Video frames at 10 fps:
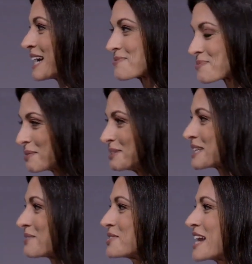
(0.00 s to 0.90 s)
I
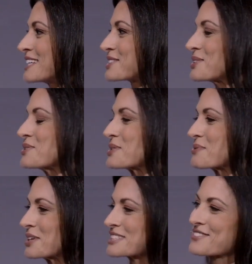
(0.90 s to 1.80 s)
promise I won't ask you who
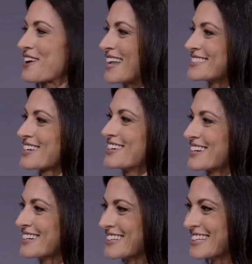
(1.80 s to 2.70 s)
the worst fans are.